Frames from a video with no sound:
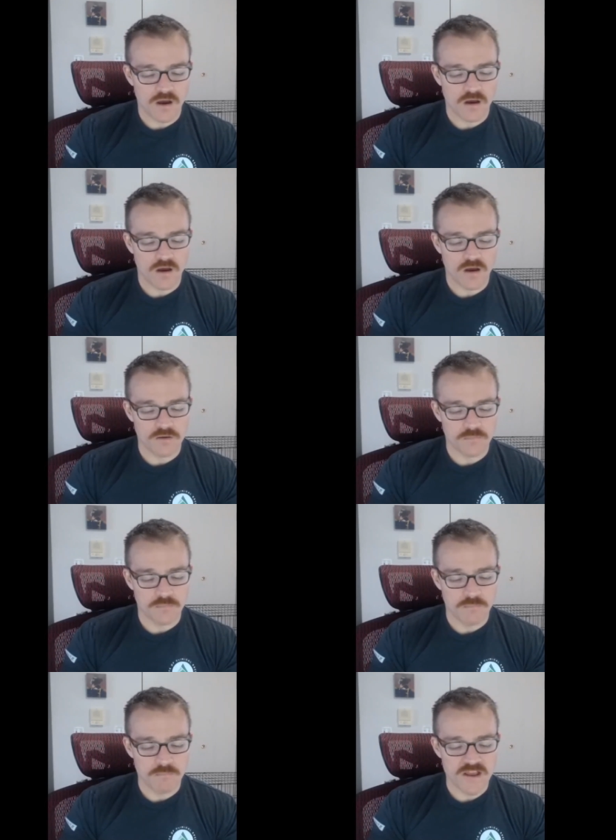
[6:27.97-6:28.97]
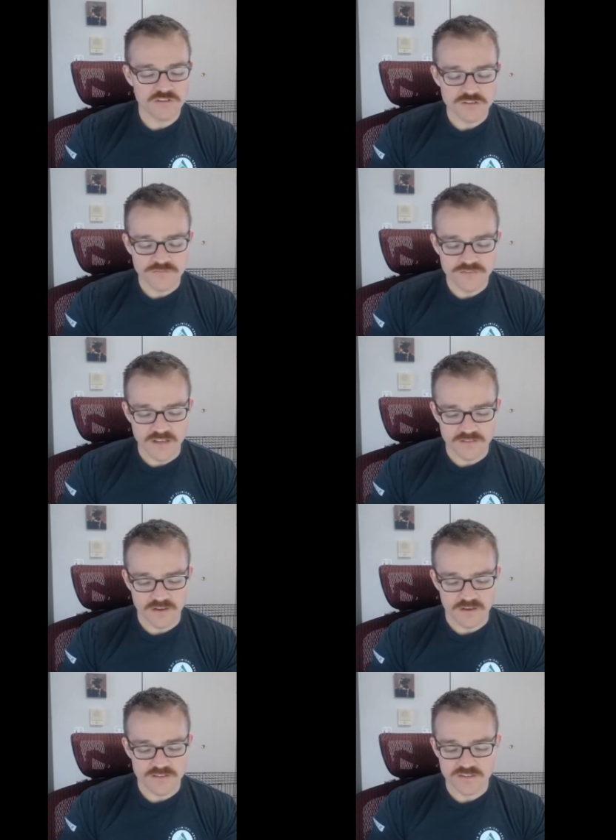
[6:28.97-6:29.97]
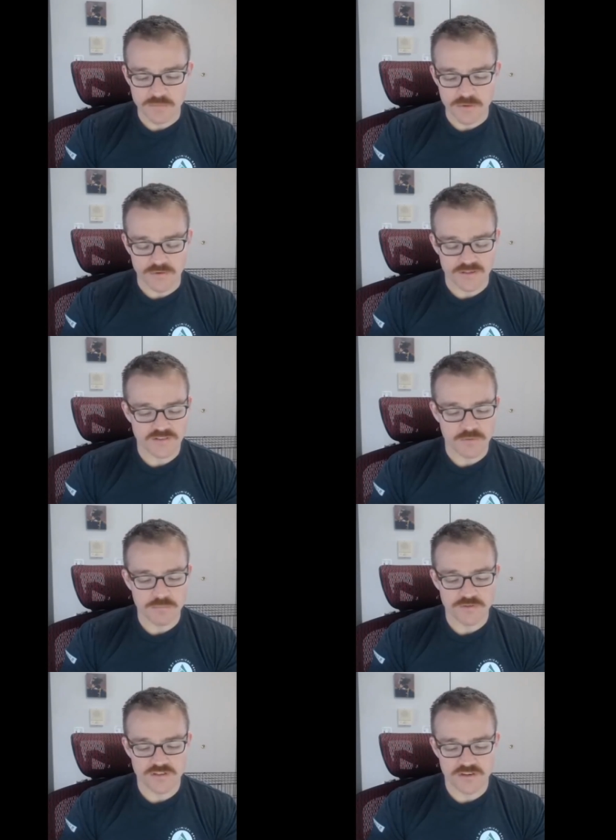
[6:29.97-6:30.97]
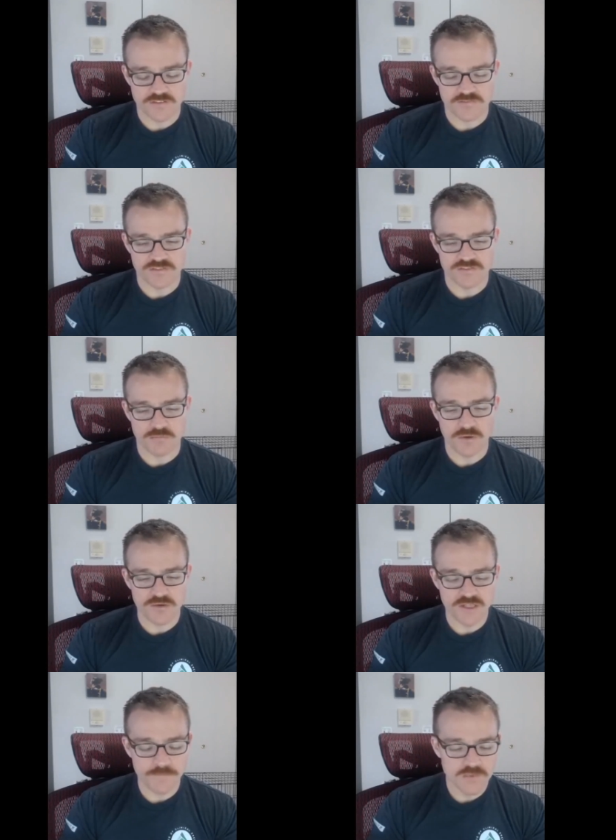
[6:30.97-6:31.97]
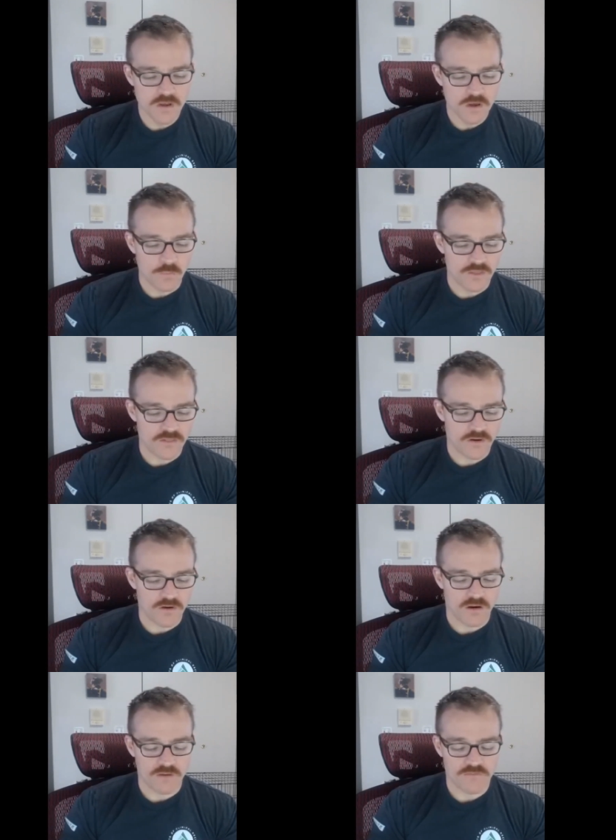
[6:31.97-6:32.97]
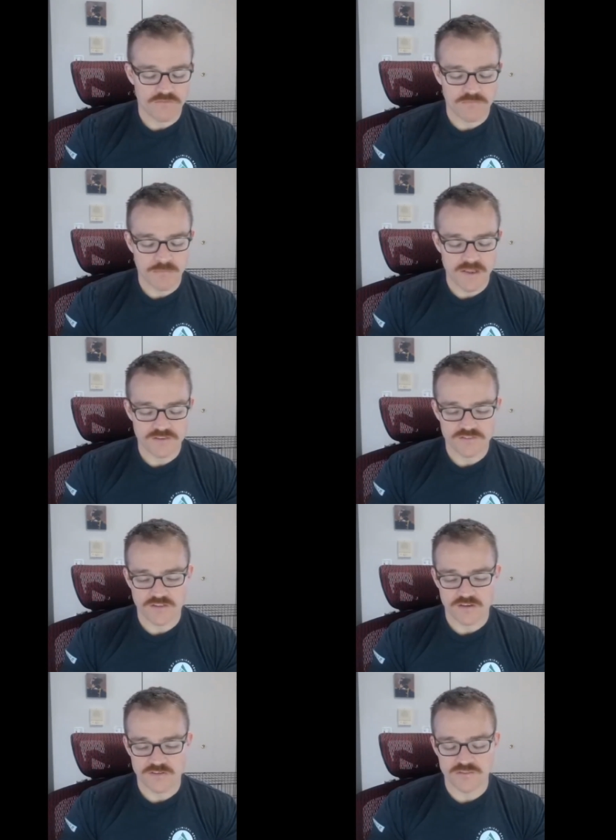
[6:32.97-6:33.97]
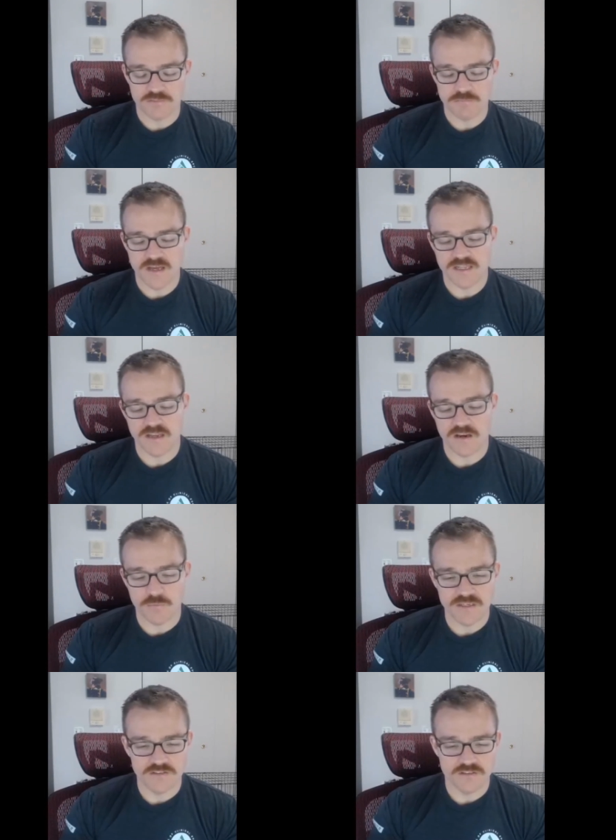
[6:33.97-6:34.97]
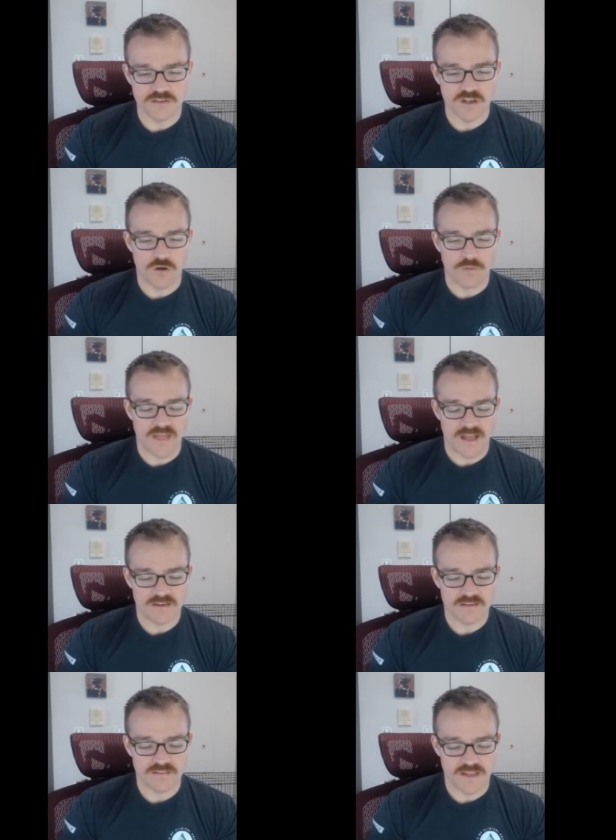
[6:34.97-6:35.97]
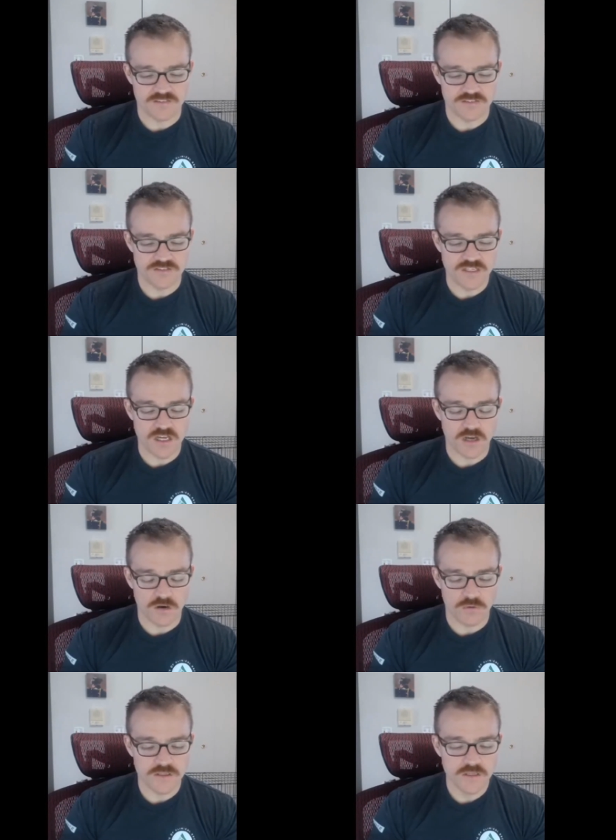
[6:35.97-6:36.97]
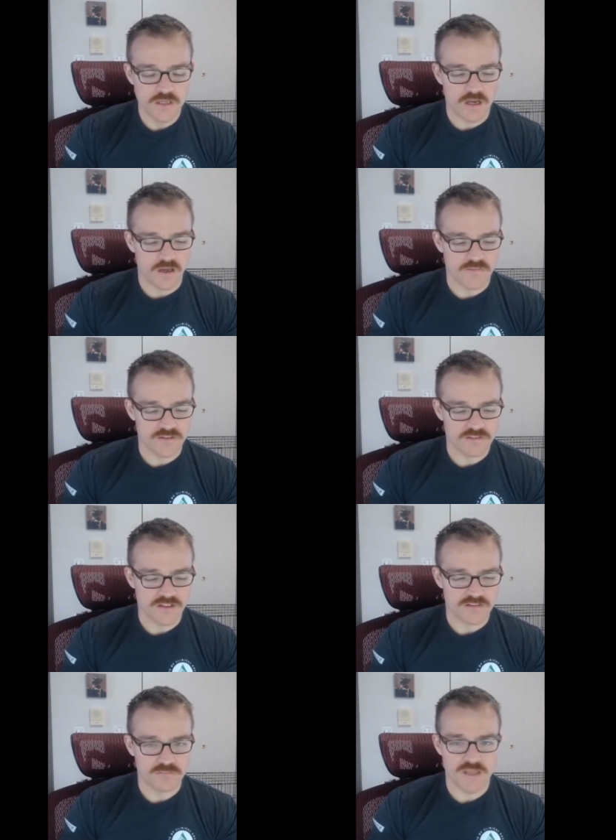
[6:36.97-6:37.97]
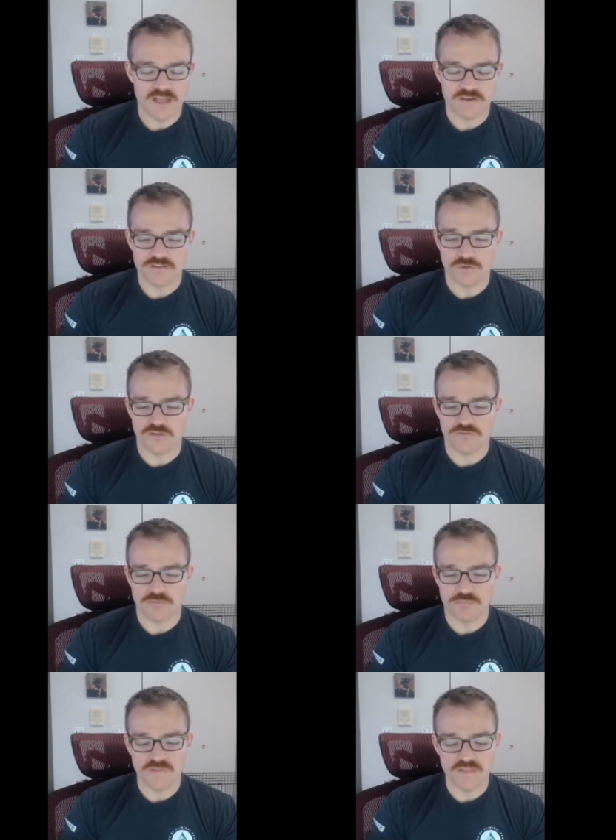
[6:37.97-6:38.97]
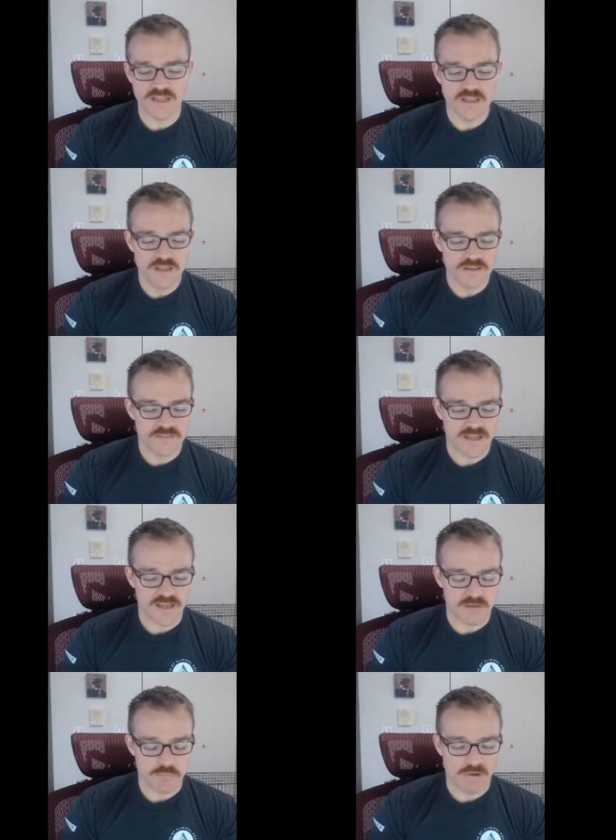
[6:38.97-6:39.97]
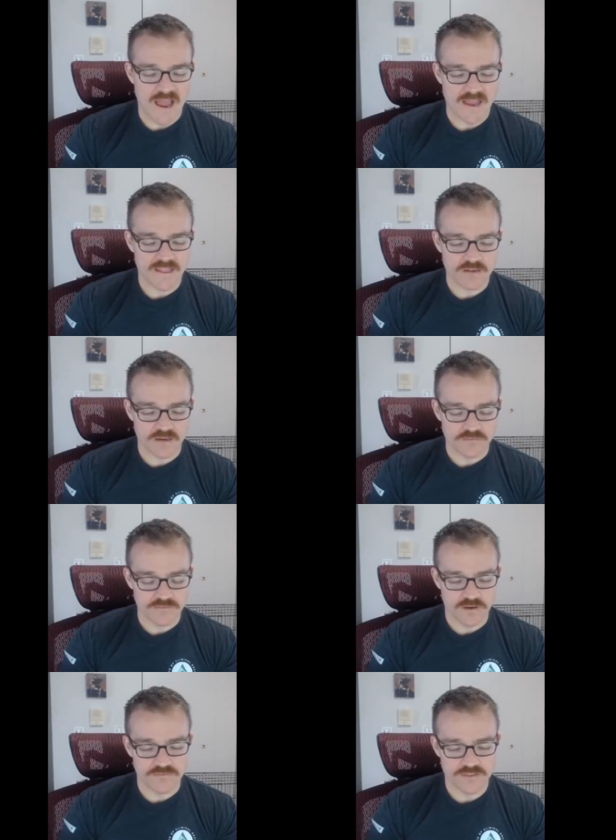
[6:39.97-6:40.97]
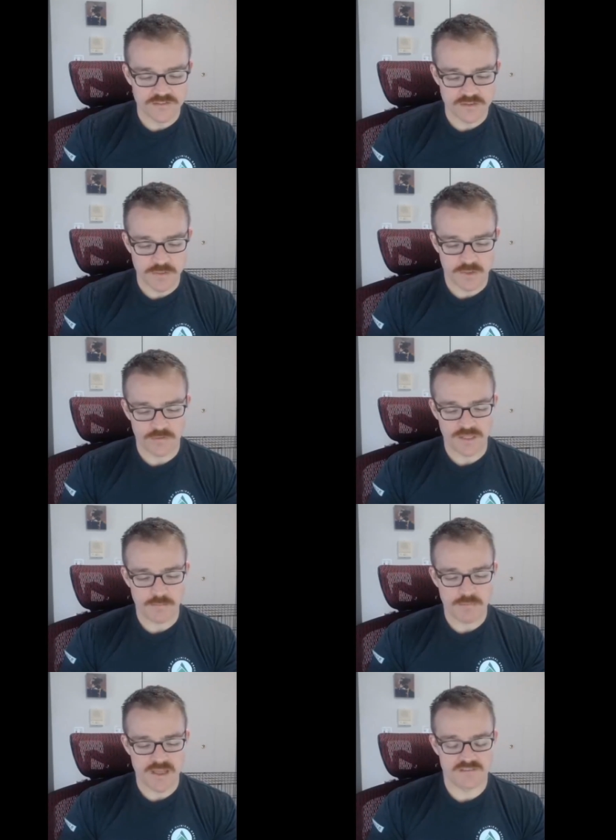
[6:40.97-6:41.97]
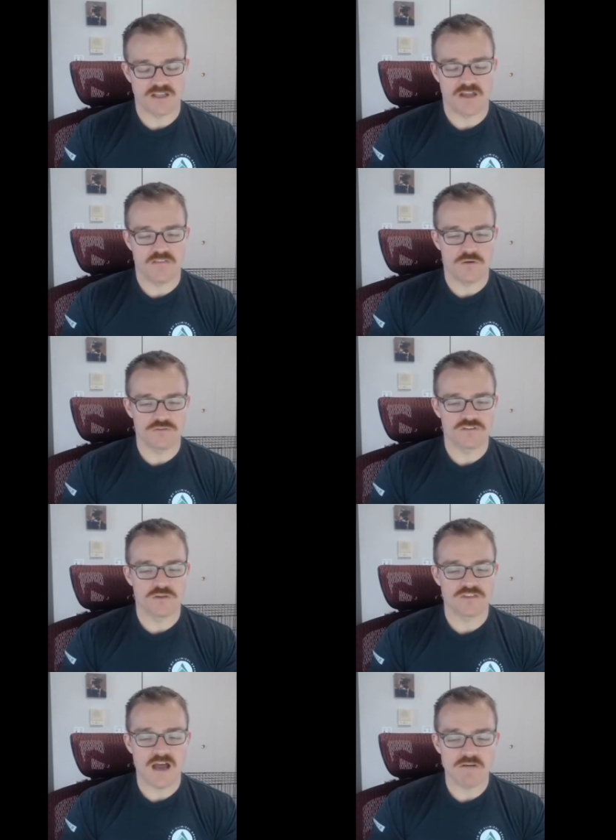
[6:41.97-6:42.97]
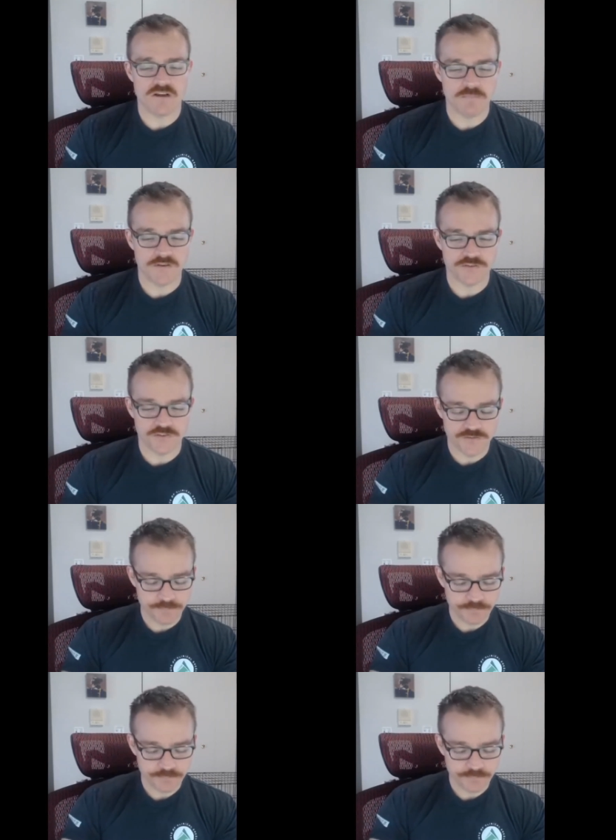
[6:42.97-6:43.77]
a, a, measure of uh, disability some percentage of disability with our, our patients that are using Medicare, we need to know that that G code uh, that's that's mandatory for billing, that kind of bracket of, of disability based on those those outcome measures.